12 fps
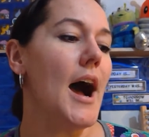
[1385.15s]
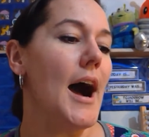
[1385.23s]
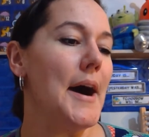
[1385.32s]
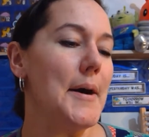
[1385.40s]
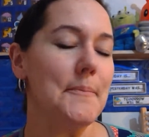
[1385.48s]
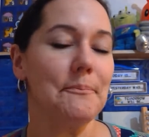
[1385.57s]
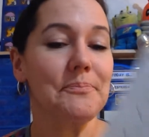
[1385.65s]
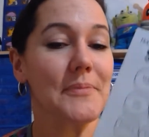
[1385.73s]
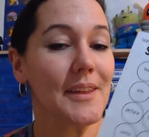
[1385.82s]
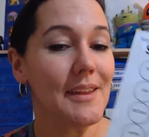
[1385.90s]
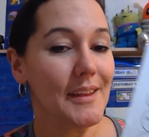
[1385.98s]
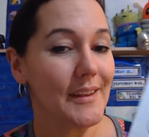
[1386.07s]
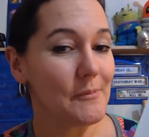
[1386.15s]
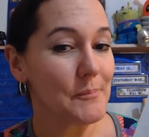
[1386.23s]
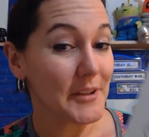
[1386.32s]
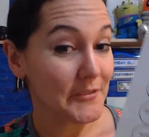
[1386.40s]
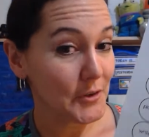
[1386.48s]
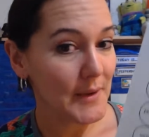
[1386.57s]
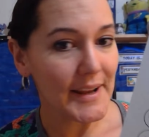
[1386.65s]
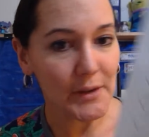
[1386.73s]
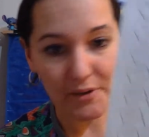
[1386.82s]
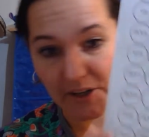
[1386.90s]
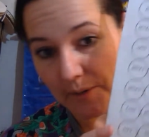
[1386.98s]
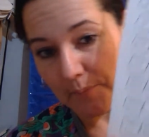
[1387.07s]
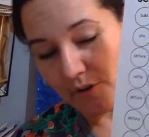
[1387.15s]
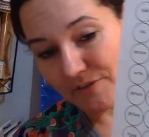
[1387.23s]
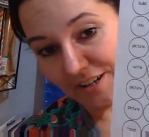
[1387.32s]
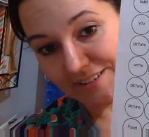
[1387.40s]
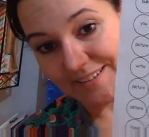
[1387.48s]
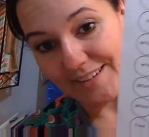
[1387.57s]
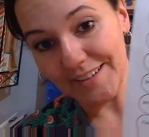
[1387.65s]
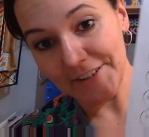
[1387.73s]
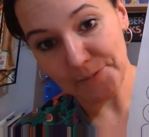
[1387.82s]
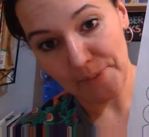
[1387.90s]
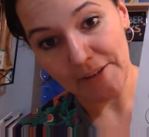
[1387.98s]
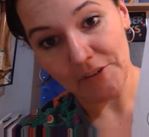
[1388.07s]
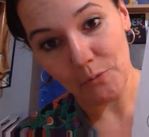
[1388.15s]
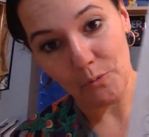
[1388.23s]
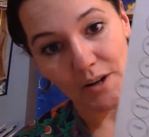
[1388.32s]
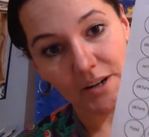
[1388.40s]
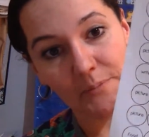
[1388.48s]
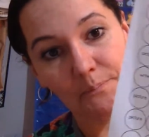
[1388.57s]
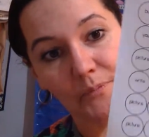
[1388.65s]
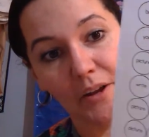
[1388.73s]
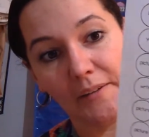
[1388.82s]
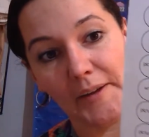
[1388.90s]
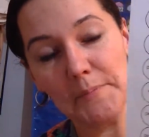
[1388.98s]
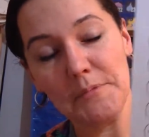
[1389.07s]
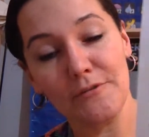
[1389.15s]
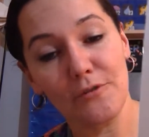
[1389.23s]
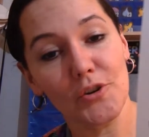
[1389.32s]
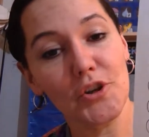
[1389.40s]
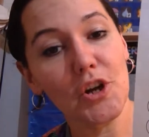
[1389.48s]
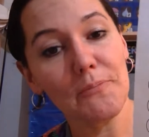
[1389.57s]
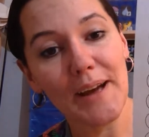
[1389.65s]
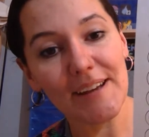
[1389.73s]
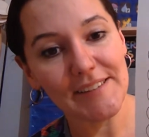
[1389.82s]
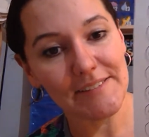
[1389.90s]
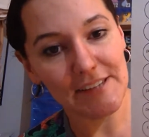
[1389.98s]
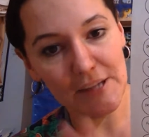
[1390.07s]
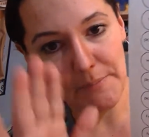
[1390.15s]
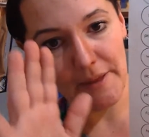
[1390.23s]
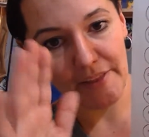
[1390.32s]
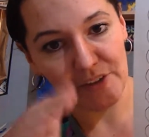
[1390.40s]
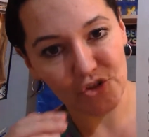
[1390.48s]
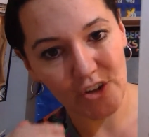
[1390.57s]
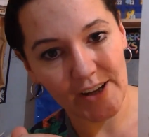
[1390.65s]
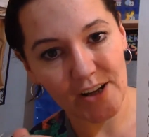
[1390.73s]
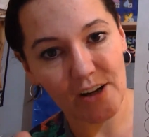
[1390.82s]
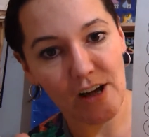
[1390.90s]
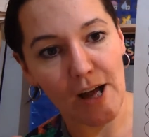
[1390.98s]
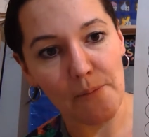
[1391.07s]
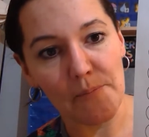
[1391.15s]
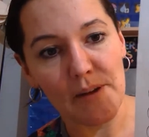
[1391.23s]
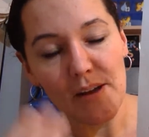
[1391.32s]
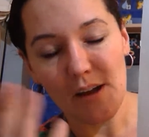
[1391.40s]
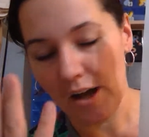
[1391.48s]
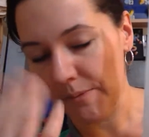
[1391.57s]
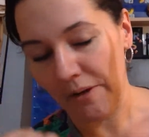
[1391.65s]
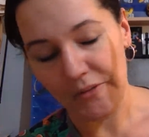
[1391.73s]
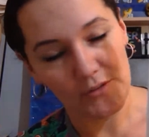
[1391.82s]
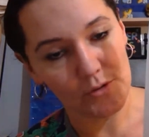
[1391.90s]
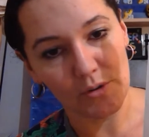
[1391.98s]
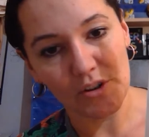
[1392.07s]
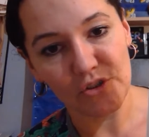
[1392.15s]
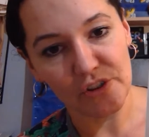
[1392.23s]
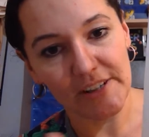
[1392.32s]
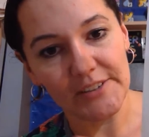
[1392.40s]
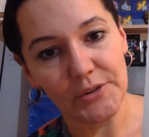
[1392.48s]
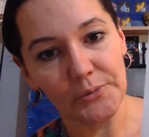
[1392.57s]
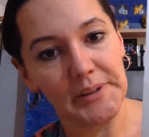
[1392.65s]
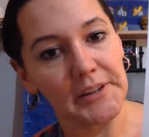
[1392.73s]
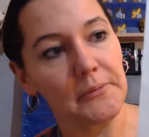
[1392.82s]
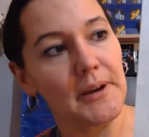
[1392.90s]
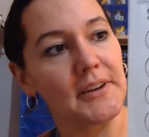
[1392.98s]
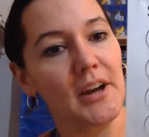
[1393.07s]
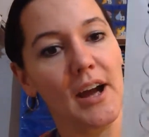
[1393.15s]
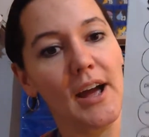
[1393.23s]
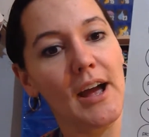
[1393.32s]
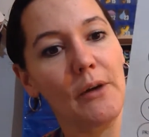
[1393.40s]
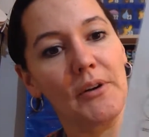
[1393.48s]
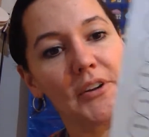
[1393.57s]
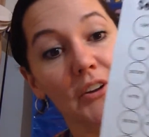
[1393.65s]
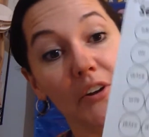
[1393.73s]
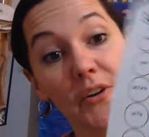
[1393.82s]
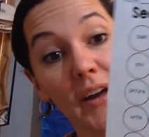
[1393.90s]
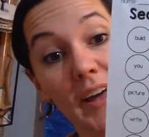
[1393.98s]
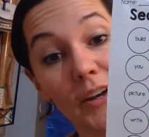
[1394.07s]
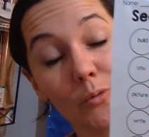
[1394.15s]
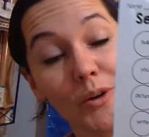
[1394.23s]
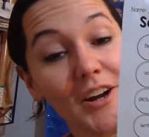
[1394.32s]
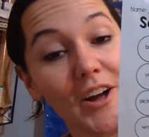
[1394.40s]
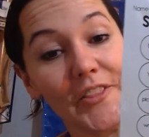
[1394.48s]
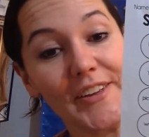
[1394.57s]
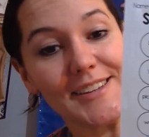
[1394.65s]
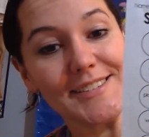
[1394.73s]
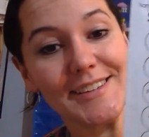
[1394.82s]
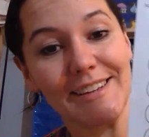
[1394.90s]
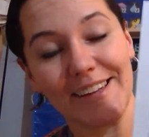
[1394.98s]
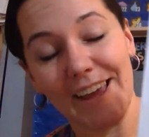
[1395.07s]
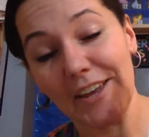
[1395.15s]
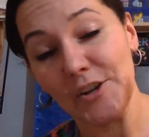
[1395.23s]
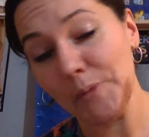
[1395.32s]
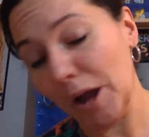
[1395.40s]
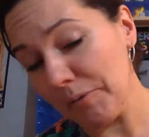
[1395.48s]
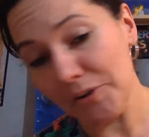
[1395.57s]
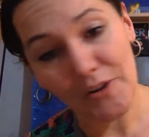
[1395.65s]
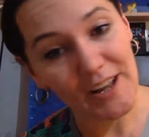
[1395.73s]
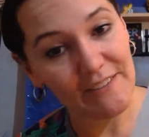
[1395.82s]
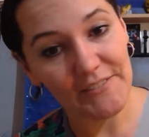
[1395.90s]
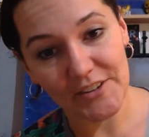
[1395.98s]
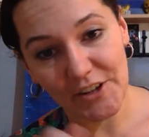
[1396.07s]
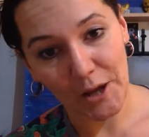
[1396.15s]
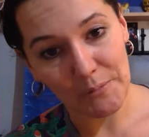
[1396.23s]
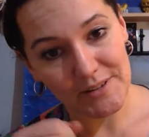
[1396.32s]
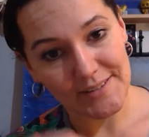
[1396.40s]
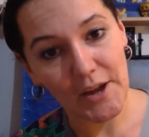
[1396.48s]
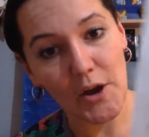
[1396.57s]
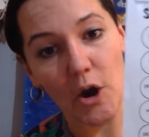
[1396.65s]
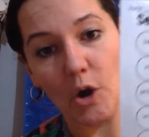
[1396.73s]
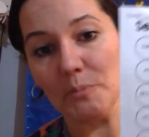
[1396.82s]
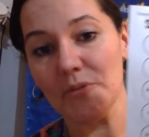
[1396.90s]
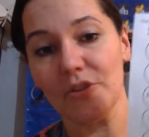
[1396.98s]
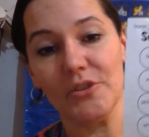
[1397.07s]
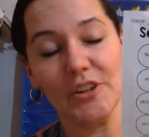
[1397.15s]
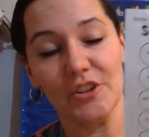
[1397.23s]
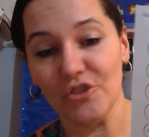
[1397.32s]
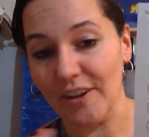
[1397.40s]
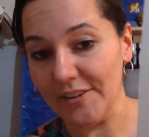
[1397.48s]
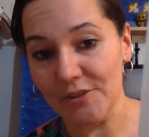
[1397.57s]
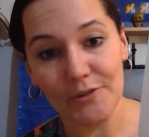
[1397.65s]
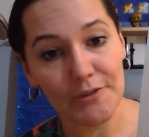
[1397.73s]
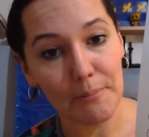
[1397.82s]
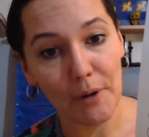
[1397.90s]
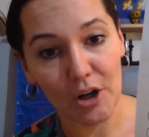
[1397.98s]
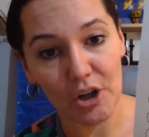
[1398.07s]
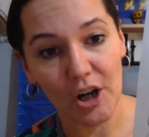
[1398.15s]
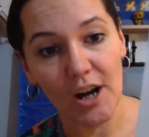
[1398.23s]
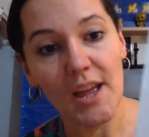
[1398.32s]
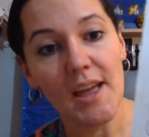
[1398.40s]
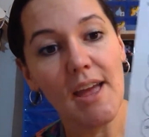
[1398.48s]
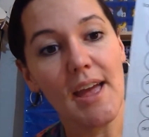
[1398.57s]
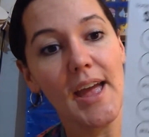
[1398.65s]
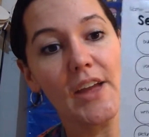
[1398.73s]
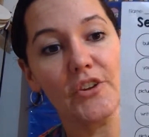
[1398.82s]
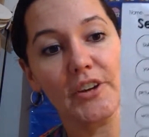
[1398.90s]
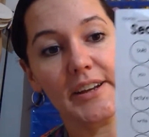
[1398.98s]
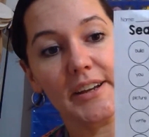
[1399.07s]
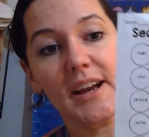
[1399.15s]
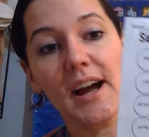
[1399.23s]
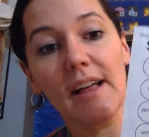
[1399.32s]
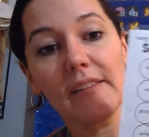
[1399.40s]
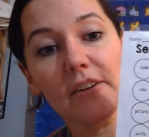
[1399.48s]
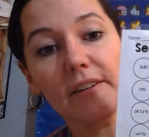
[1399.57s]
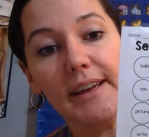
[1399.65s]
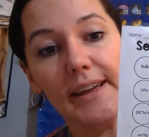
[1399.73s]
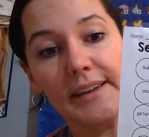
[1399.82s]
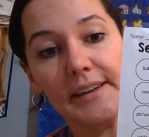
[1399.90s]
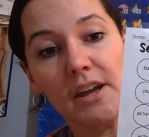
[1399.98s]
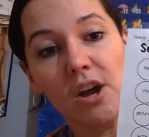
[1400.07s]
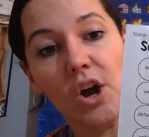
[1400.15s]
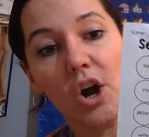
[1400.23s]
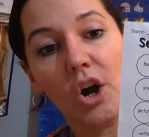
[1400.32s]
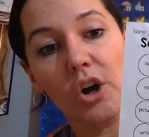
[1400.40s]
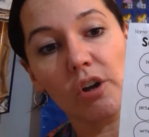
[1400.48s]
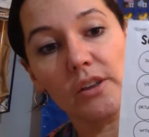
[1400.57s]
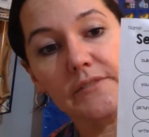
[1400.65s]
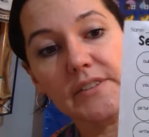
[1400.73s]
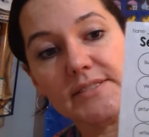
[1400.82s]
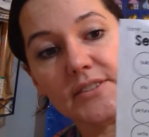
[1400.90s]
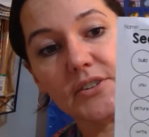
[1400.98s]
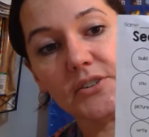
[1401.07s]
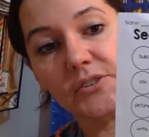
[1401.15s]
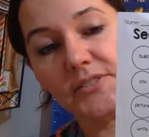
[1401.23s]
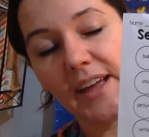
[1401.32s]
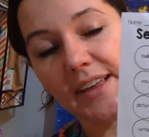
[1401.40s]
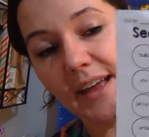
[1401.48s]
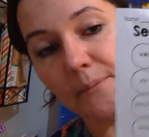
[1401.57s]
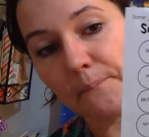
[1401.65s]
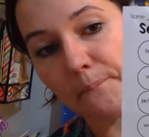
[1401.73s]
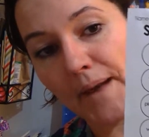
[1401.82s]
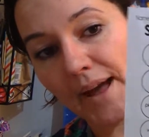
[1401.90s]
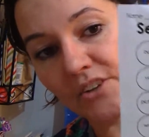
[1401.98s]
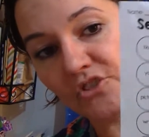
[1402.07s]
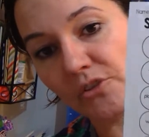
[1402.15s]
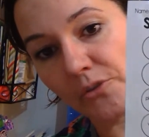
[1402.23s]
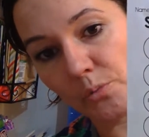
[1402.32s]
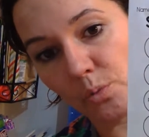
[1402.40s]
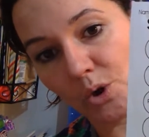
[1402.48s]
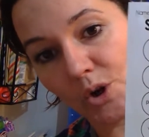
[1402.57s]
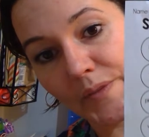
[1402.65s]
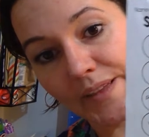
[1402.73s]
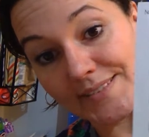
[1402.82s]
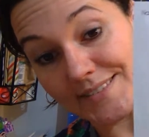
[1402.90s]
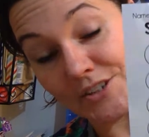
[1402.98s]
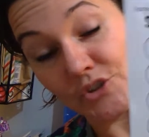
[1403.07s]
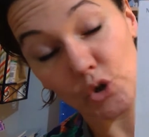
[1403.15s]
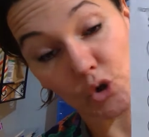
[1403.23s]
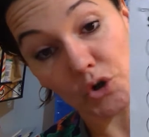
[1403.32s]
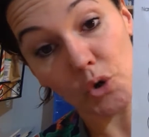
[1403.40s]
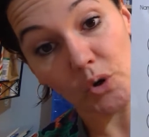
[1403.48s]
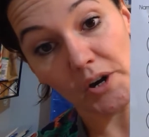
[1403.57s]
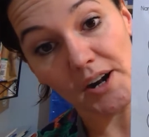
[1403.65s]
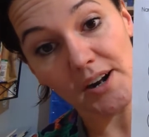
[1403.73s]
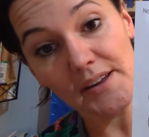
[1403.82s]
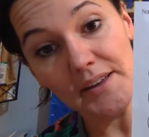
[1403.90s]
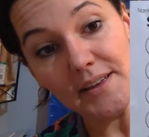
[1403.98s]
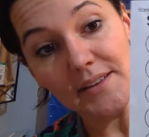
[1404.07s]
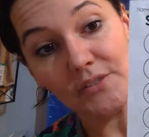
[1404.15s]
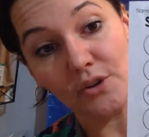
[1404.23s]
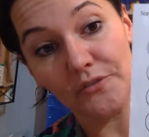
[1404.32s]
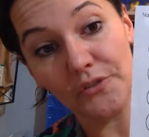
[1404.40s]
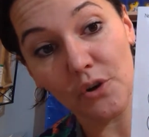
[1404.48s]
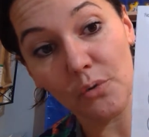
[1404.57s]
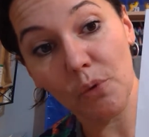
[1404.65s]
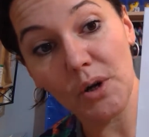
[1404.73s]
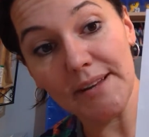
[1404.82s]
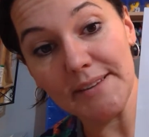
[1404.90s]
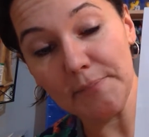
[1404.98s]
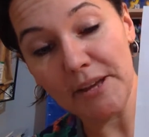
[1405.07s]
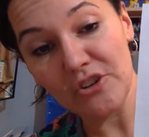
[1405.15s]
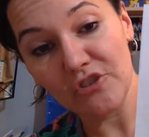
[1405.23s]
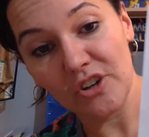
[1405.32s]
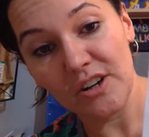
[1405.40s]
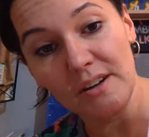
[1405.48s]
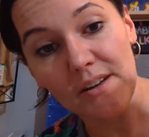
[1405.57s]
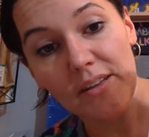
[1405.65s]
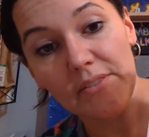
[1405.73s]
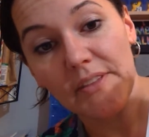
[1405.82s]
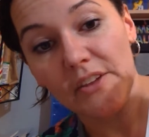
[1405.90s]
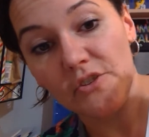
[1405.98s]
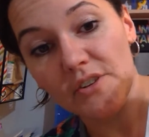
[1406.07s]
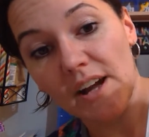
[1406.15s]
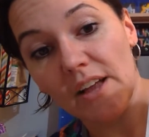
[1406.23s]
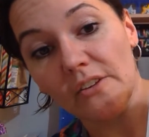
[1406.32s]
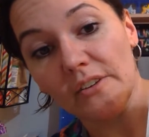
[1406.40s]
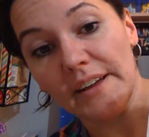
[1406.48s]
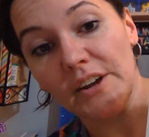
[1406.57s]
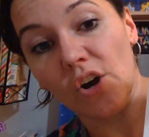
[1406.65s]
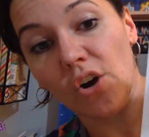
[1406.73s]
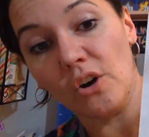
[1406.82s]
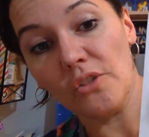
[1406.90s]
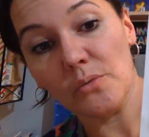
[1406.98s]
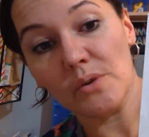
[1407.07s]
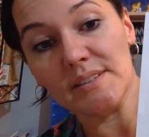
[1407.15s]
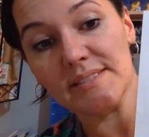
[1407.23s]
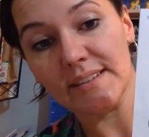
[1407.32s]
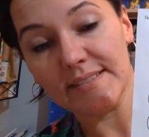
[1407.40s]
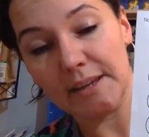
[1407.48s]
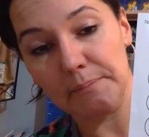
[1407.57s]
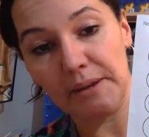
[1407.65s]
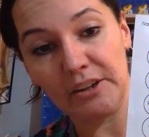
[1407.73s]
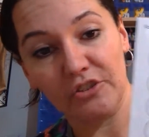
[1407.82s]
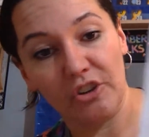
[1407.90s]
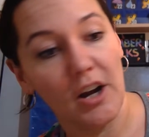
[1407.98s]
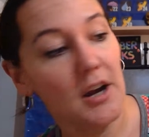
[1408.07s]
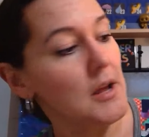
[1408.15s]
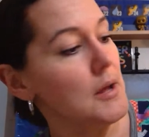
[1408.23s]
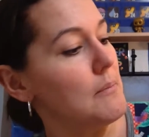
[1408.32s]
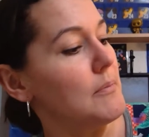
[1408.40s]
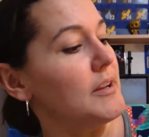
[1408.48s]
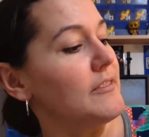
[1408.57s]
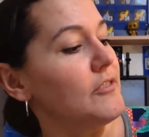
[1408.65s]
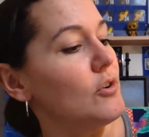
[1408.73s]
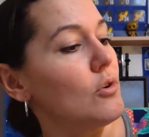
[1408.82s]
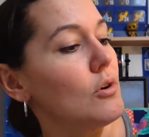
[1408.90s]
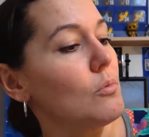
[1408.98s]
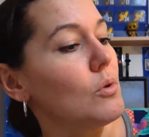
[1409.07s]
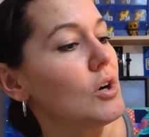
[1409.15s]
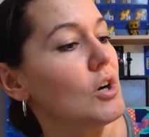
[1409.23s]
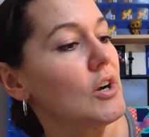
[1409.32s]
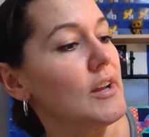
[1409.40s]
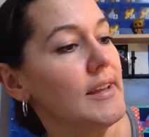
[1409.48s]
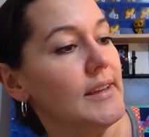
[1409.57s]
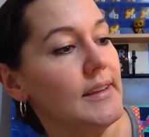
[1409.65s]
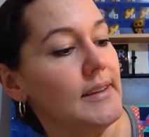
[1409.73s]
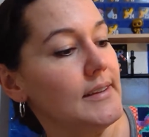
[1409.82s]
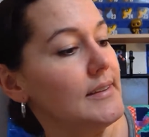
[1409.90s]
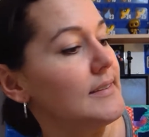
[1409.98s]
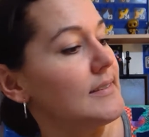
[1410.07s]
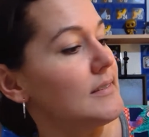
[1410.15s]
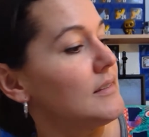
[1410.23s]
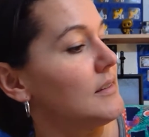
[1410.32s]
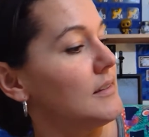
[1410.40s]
Um, but if you're ready, we're going to move on to independent work. All right, before you go back to the email and check um, about the stories you need to read and whatnot, I want you to go ahead and work on this. And again, you probably don't have the daubers at home, so you can just use a marker and you're going to color in all of the circles that match the word that's in your corner. So if your word is picture, then you color in all the words that say picture. But if your word is,